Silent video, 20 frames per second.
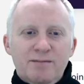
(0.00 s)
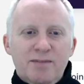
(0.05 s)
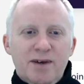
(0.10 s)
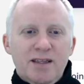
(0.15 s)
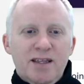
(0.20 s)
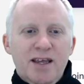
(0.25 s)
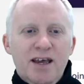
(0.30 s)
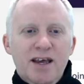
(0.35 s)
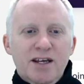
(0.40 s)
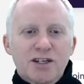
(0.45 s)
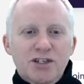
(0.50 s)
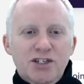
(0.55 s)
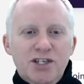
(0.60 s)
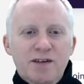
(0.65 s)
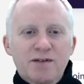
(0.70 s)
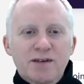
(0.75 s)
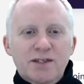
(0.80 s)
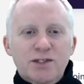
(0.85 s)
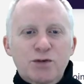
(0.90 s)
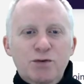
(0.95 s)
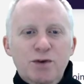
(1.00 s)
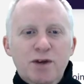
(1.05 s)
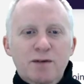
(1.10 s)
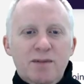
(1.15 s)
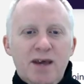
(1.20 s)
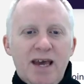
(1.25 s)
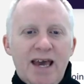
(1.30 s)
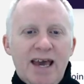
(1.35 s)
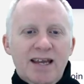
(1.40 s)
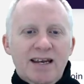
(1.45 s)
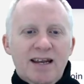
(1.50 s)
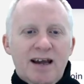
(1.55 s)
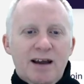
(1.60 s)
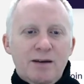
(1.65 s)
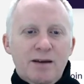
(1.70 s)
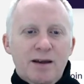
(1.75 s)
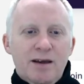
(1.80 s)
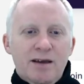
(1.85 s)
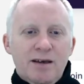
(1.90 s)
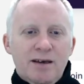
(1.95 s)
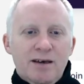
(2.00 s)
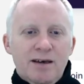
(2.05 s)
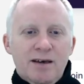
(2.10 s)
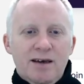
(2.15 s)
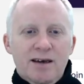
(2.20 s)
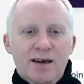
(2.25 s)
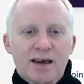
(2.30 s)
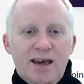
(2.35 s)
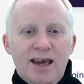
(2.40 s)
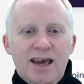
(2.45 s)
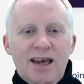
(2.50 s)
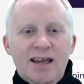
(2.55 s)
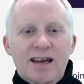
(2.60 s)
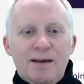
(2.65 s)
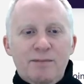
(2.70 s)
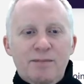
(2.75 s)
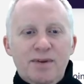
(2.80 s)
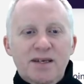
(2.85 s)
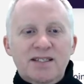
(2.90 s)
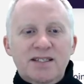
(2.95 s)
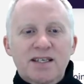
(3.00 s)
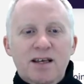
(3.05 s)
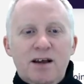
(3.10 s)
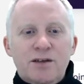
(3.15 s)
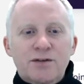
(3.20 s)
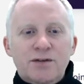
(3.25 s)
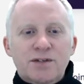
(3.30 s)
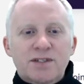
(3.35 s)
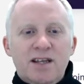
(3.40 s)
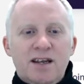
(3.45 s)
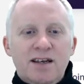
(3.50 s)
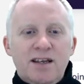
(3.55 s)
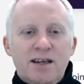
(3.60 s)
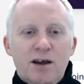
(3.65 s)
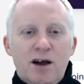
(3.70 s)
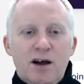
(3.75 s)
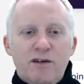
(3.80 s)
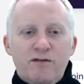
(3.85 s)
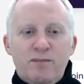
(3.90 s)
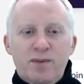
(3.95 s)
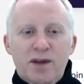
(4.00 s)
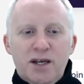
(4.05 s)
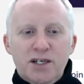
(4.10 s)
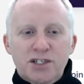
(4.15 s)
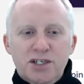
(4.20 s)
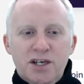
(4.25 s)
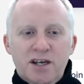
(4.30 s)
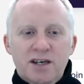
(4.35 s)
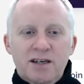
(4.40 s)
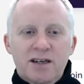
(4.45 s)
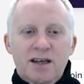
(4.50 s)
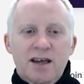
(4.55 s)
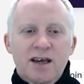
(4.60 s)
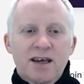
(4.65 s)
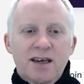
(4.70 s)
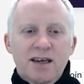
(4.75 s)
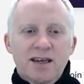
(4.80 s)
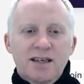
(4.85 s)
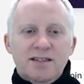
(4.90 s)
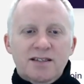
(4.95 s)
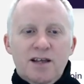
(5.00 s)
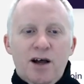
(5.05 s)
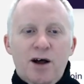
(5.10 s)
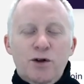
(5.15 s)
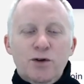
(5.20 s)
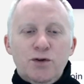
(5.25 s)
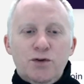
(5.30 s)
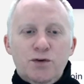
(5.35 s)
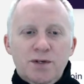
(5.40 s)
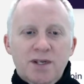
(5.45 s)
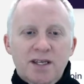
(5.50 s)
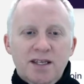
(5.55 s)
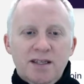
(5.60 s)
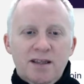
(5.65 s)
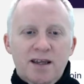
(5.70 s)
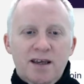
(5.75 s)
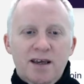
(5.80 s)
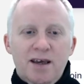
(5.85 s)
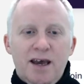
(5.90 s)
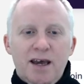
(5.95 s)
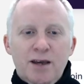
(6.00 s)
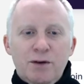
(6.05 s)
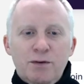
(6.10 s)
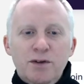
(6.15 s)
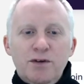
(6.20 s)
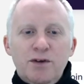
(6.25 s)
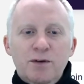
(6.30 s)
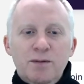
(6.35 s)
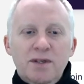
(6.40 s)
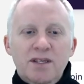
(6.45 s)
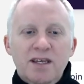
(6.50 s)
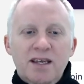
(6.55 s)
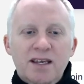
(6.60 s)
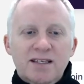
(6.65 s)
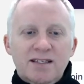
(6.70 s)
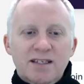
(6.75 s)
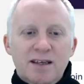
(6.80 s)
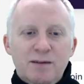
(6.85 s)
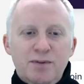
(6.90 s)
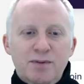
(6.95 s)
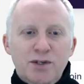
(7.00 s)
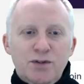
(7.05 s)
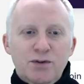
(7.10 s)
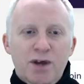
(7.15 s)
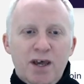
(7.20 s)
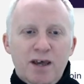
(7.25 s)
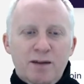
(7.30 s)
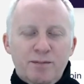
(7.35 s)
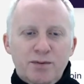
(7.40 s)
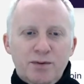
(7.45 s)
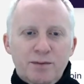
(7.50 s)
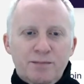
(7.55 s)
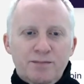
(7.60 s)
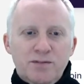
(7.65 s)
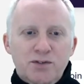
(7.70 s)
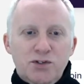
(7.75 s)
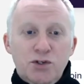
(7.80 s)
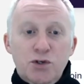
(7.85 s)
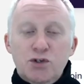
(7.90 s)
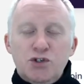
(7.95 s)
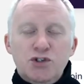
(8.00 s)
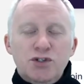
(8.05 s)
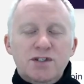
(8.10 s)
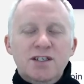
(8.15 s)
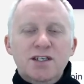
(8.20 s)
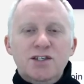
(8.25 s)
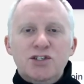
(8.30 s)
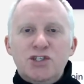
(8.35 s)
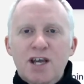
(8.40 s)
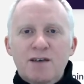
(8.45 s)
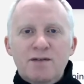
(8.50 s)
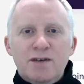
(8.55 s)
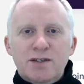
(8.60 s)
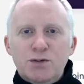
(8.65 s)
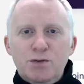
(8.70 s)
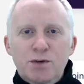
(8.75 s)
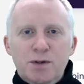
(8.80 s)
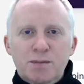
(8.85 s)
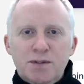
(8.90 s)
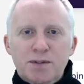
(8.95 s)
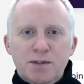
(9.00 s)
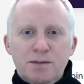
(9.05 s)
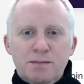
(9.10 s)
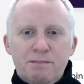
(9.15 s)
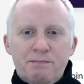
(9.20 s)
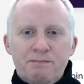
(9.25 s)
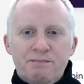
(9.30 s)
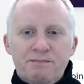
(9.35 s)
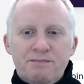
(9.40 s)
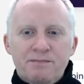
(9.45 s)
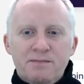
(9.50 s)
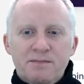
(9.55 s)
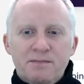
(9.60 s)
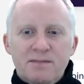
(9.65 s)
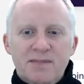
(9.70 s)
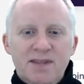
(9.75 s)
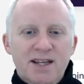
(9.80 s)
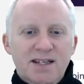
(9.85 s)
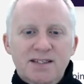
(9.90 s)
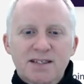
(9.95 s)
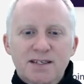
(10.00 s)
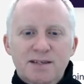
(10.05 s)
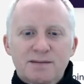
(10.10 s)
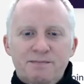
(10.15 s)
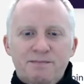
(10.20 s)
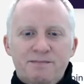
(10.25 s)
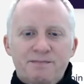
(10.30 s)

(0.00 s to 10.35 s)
but JavaScript and I uh, and a basic understanding of blockchain is all you need. A great community is happy to help you. So you just need JavaScripts. That's it.